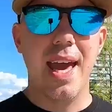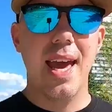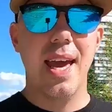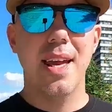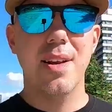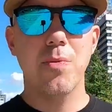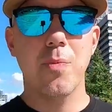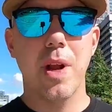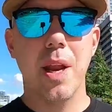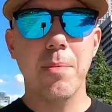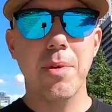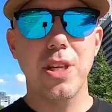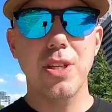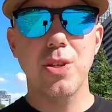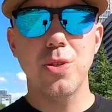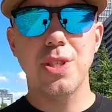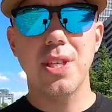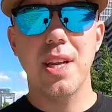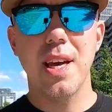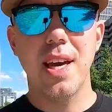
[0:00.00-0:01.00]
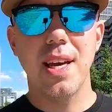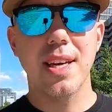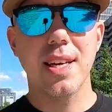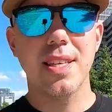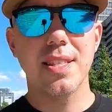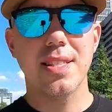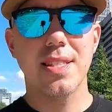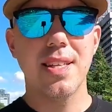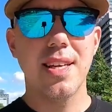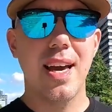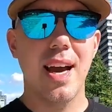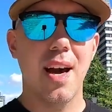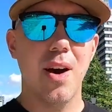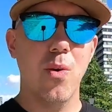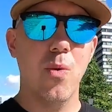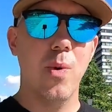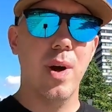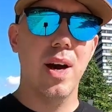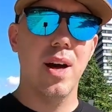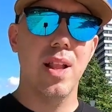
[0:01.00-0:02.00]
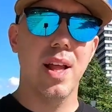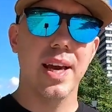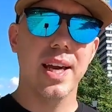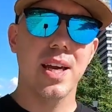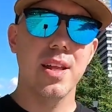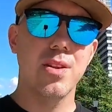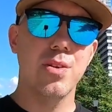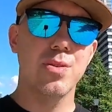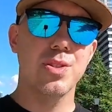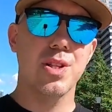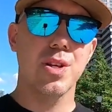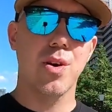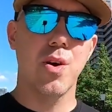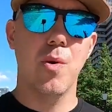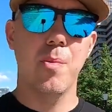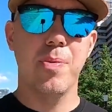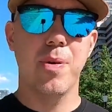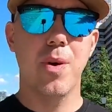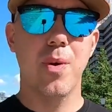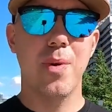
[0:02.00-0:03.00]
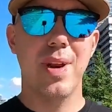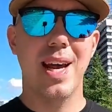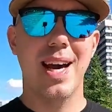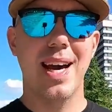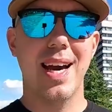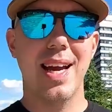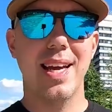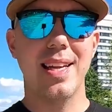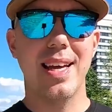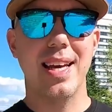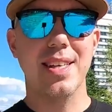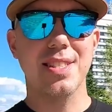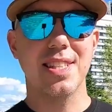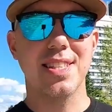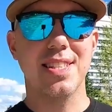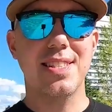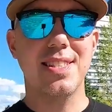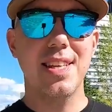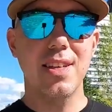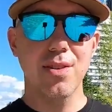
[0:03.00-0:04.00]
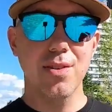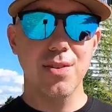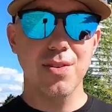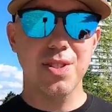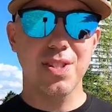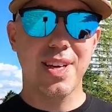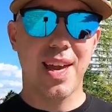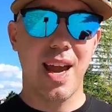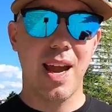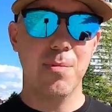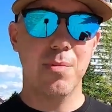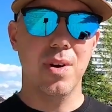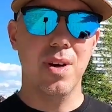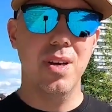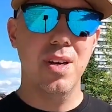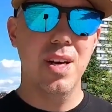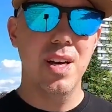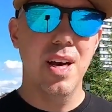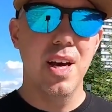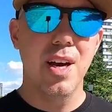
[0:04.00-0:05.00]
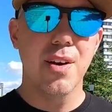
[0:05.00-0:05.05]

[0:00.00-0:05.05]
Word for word: And what I'm going to do today is see how well I can use the GoPro 9 as a stills camera